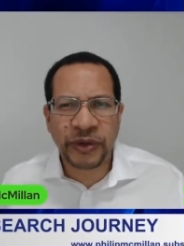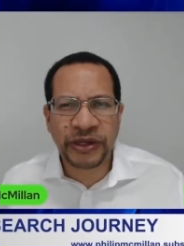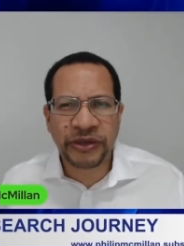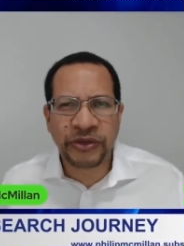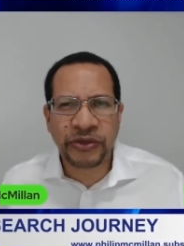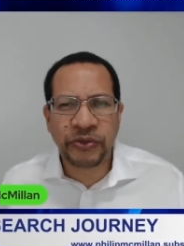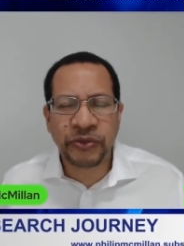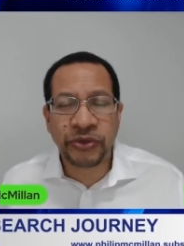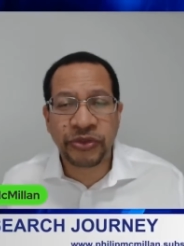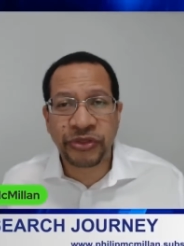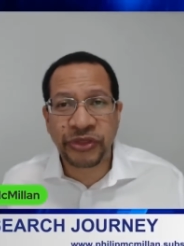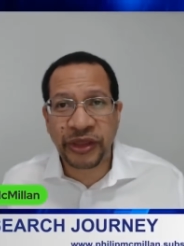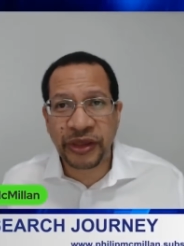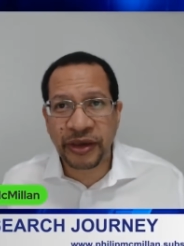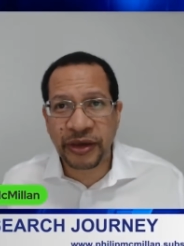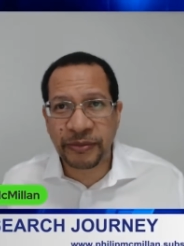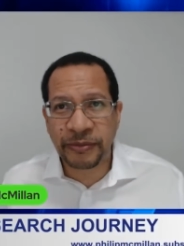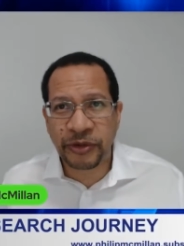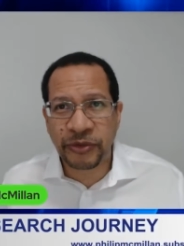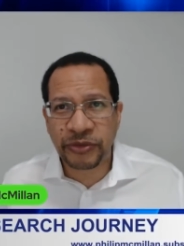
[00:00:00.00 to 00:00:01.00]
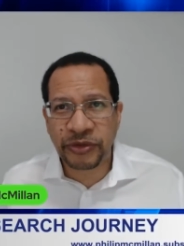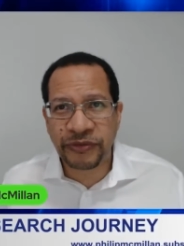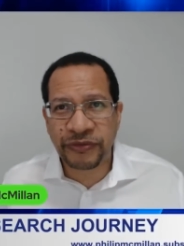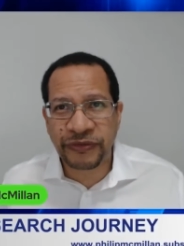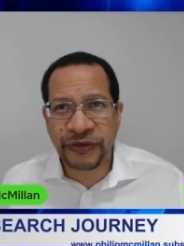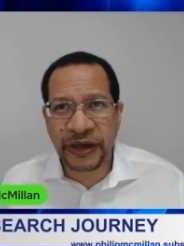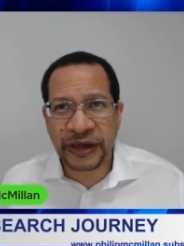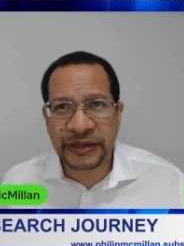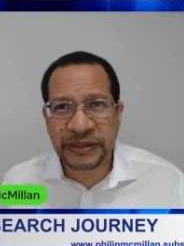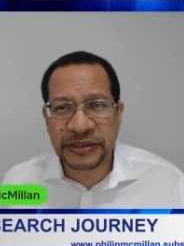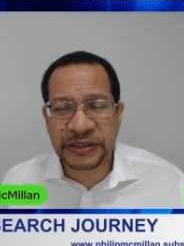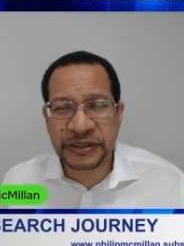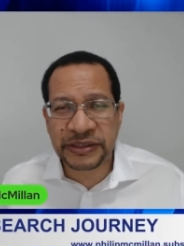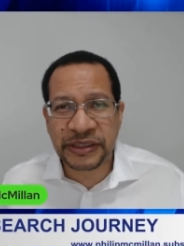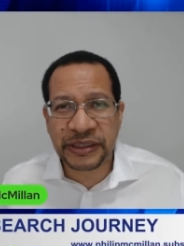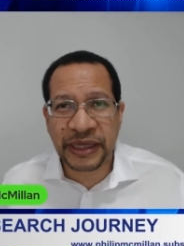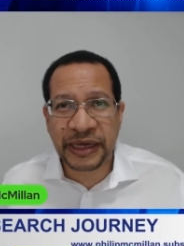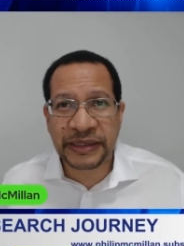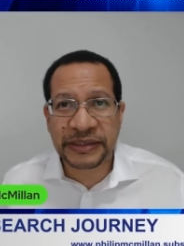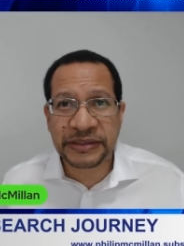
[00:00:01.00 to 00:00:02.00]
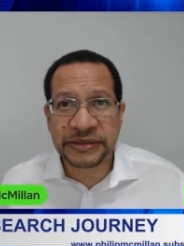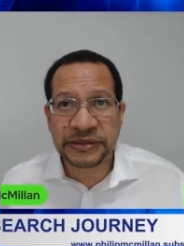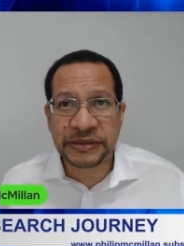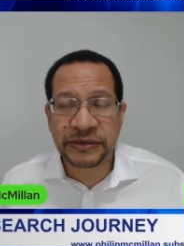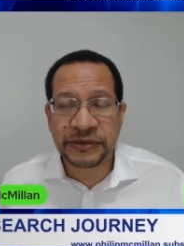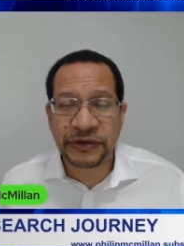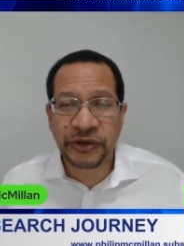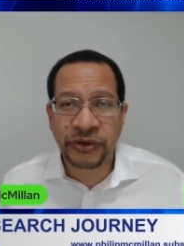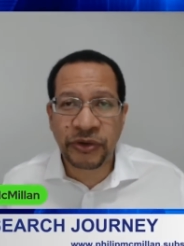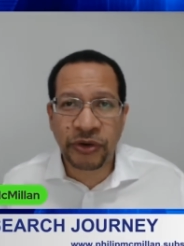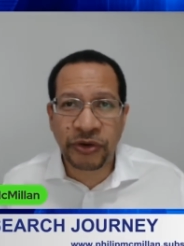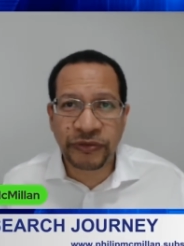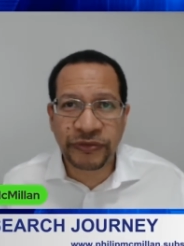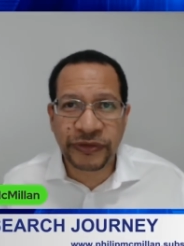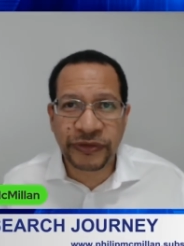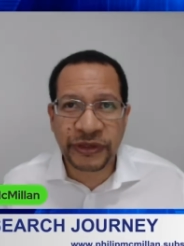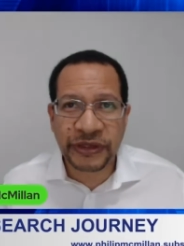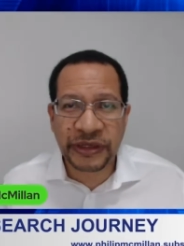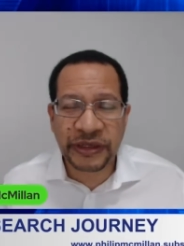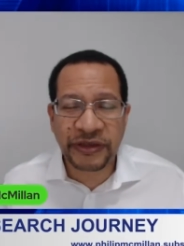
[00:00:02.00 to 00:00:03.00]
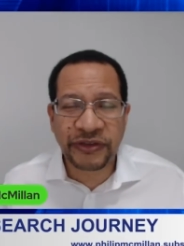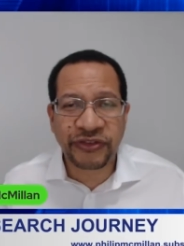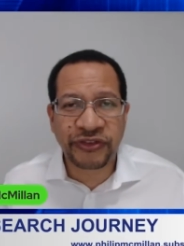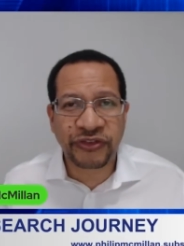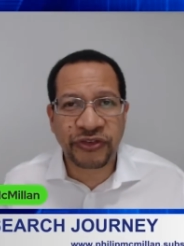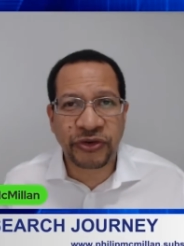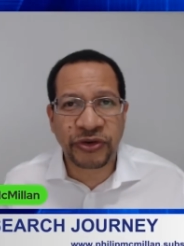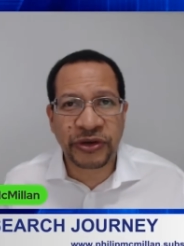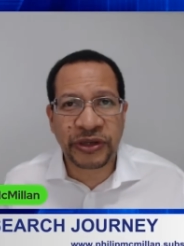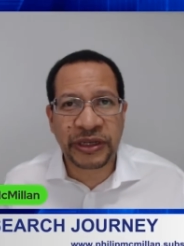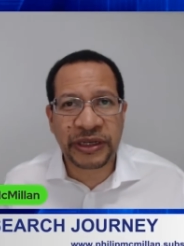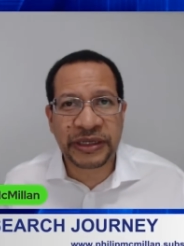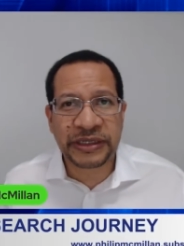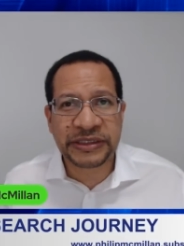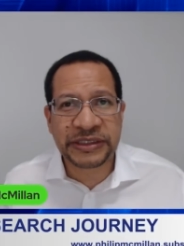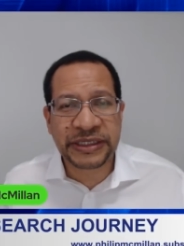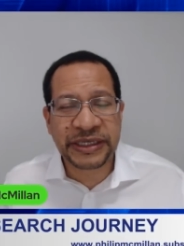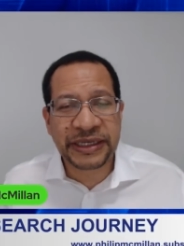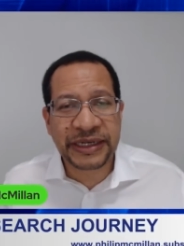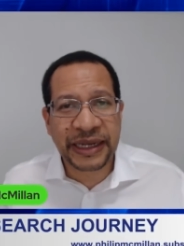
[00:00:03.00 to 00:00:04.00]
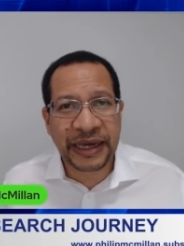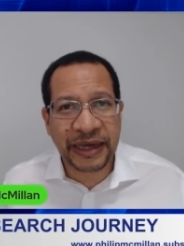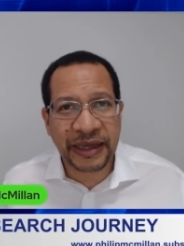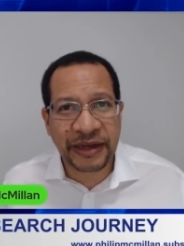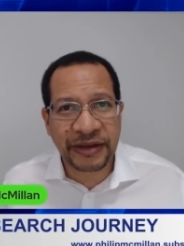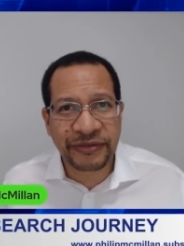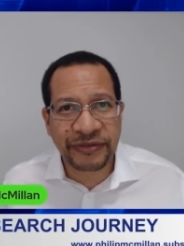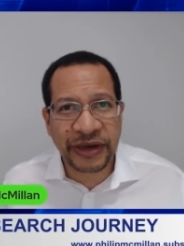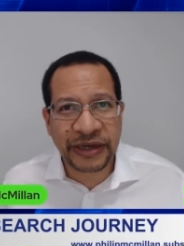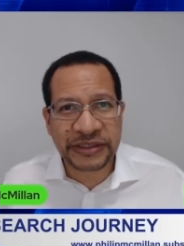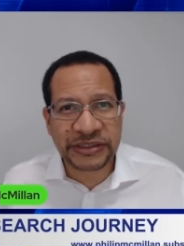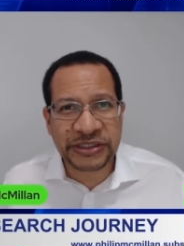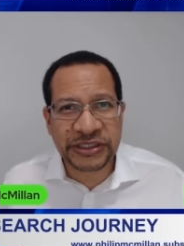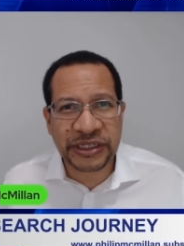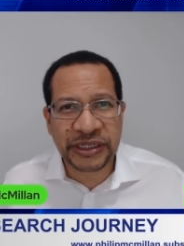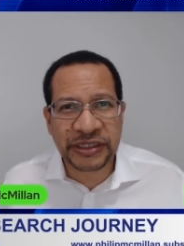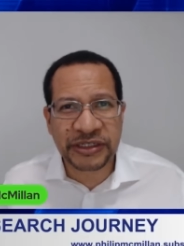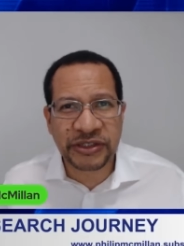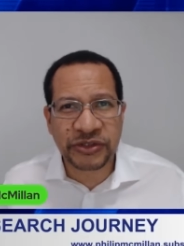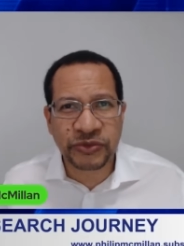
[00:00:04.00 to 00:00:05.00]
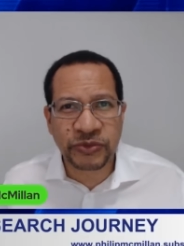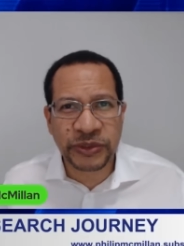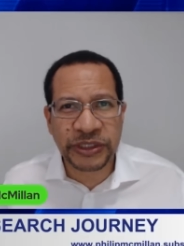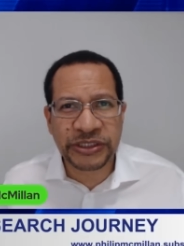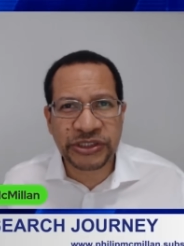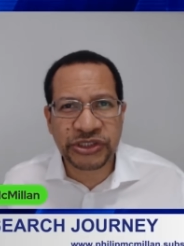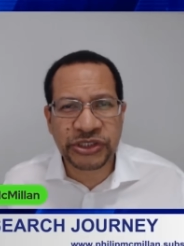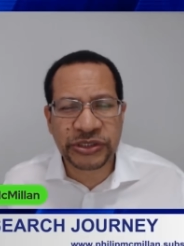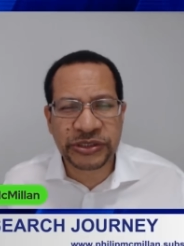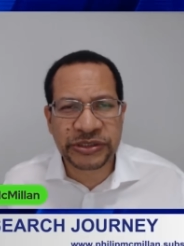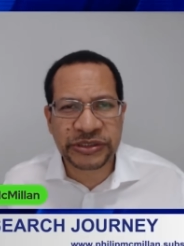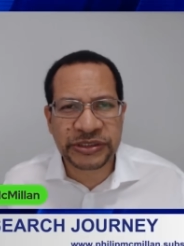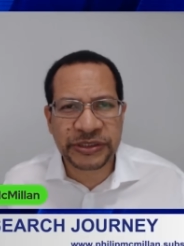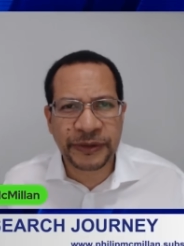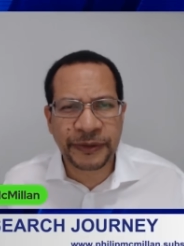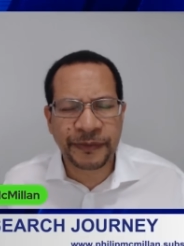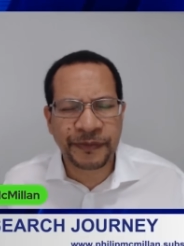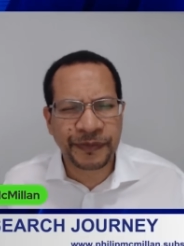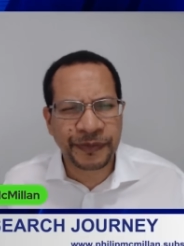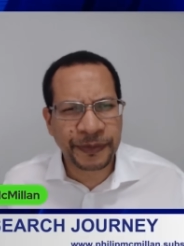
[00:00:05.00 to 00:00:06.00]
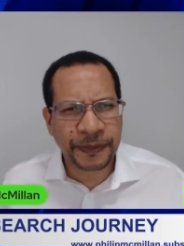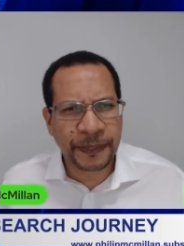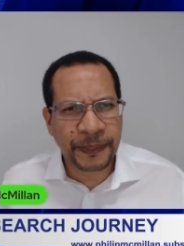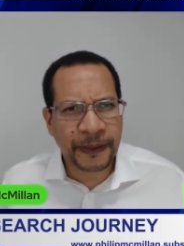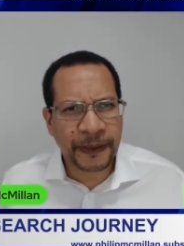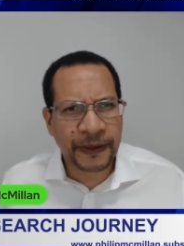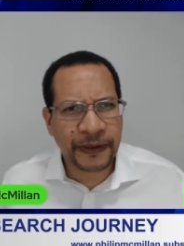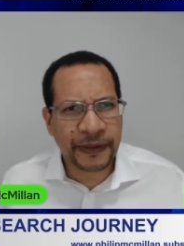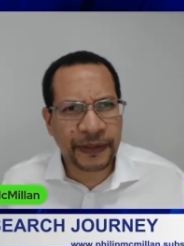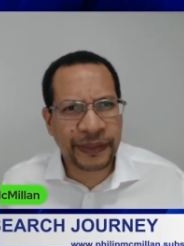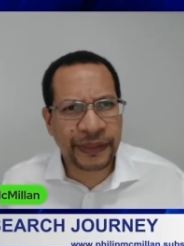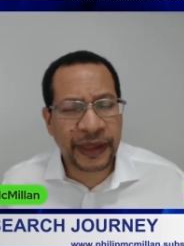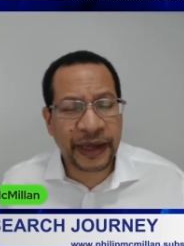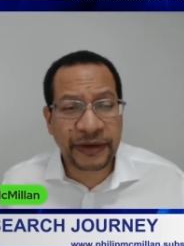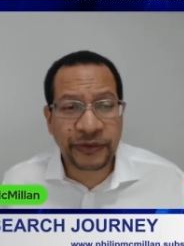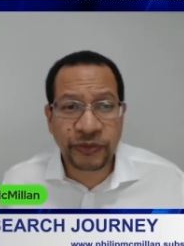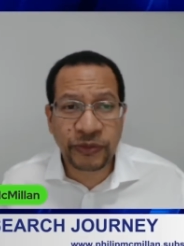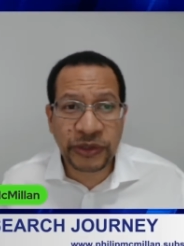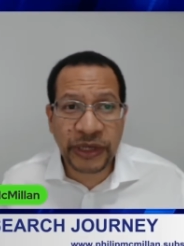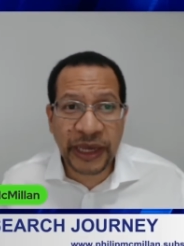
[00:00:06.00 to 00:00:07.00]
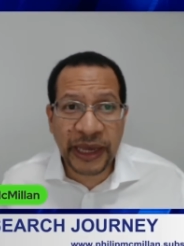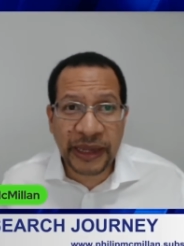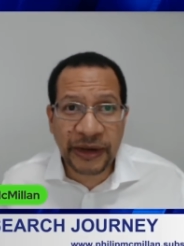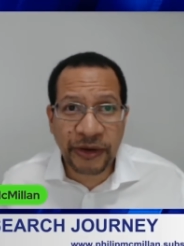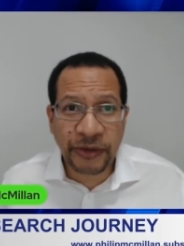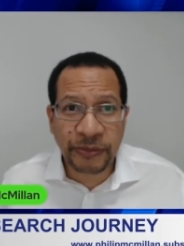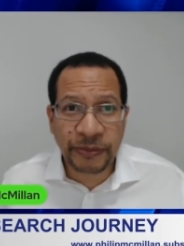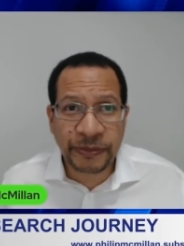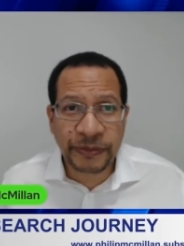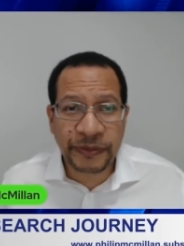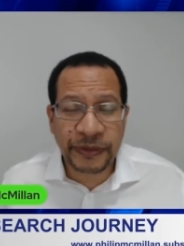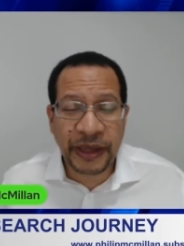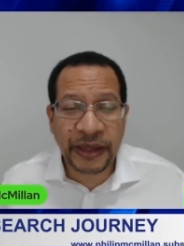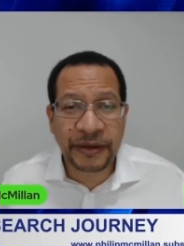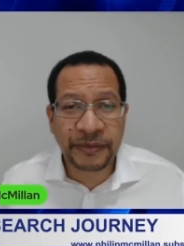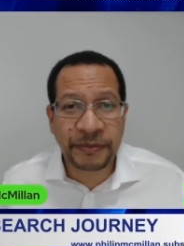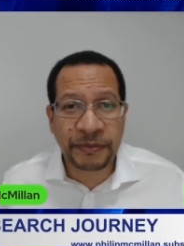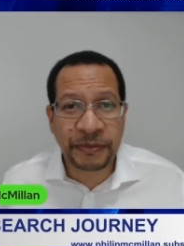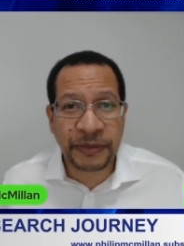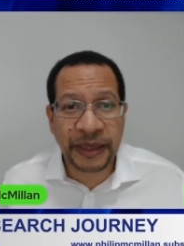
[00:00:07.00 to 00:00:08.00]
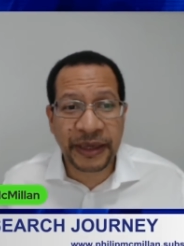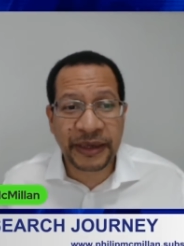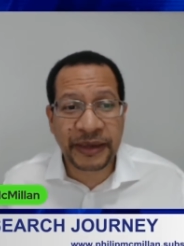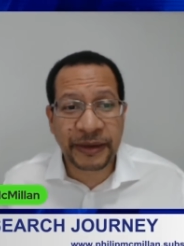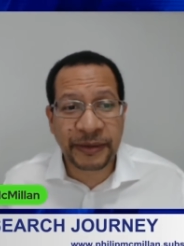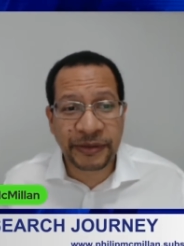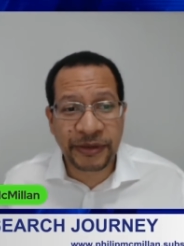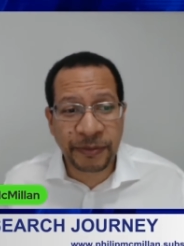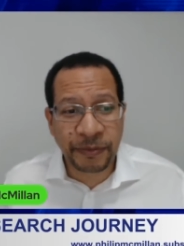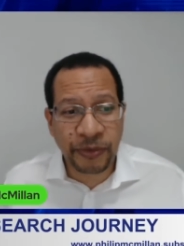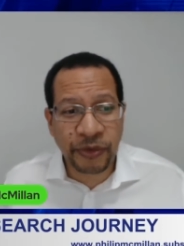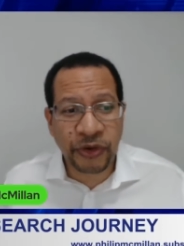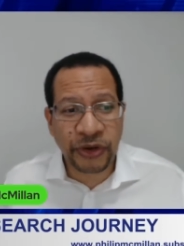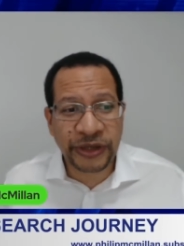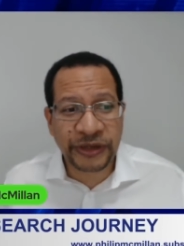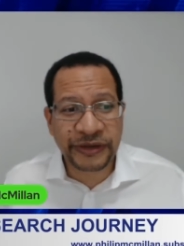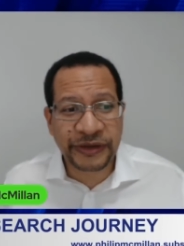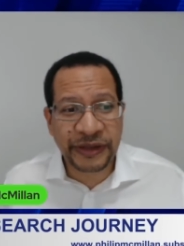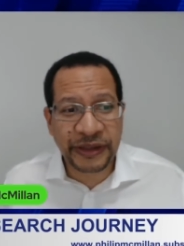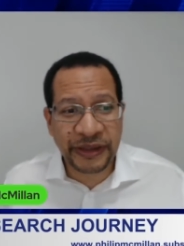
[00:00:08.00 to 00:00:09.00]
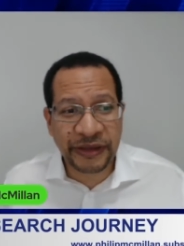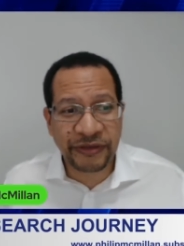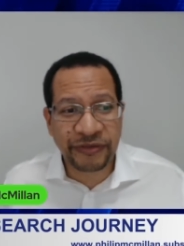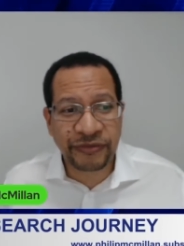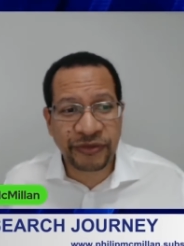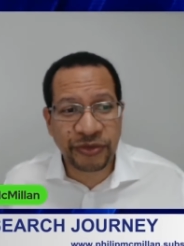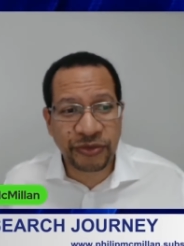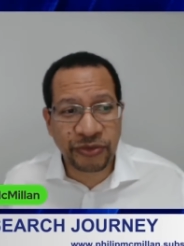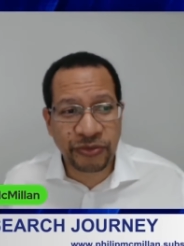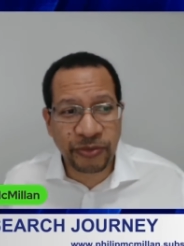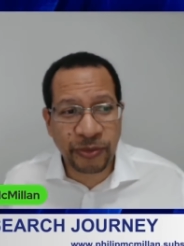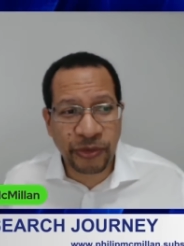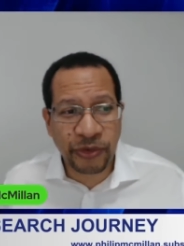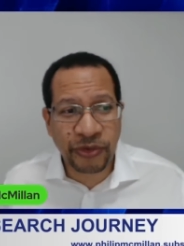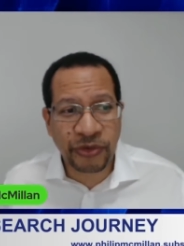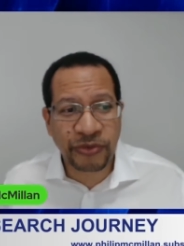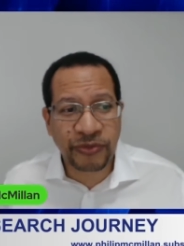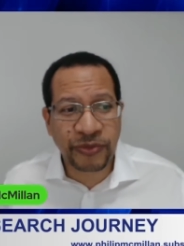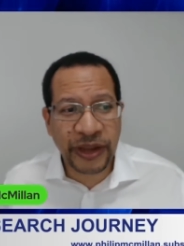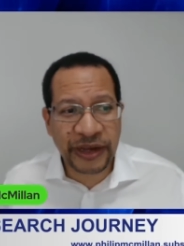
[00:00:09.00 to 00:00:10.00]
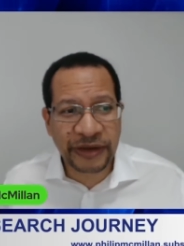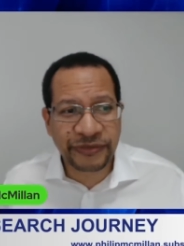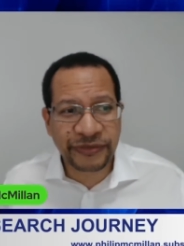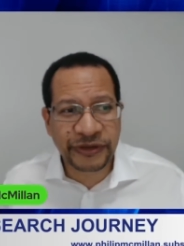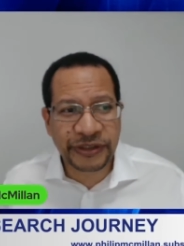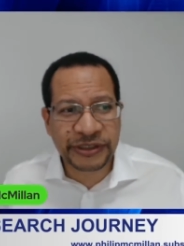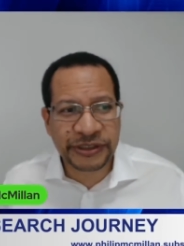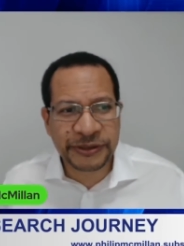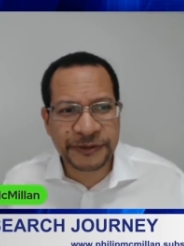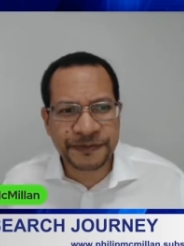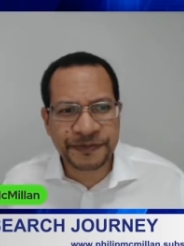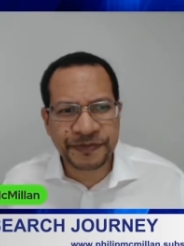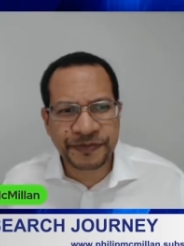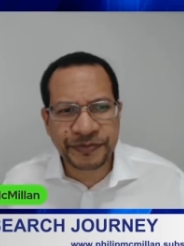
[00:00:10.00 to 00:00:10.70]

when you think about the fact that COVID is circulating in highly vaccinated regions. That would add up and make the point even more relevant.